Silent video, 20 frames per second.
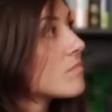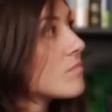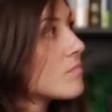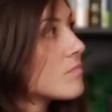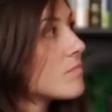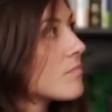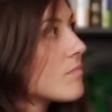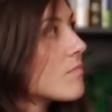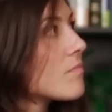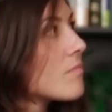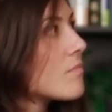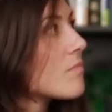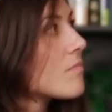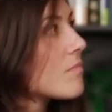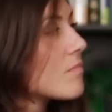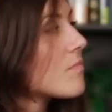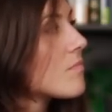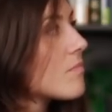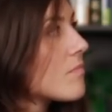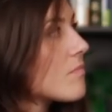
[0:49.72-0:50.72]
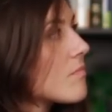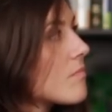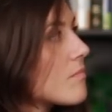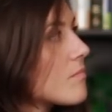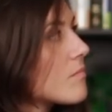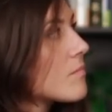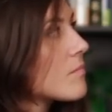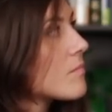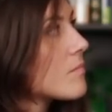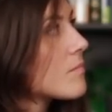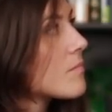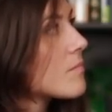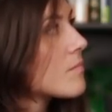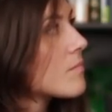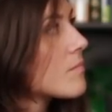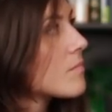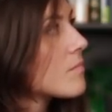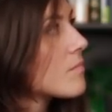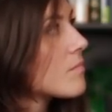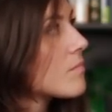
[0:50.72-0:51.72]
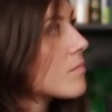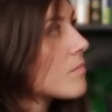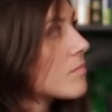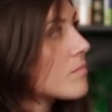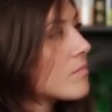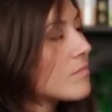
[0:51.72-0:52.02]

This person isn't speaking.